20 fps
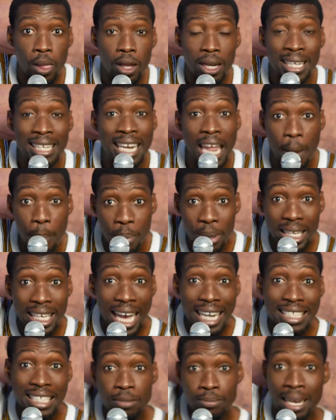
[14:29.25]
Lebi
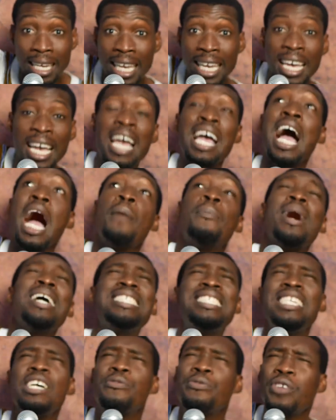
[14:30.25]
Kashibeke about
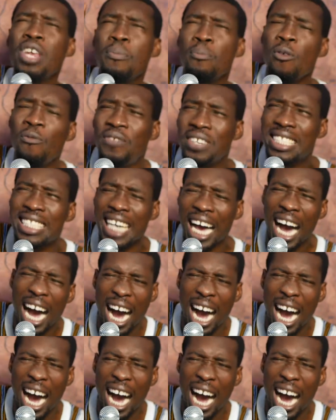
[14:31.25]
J3 movies.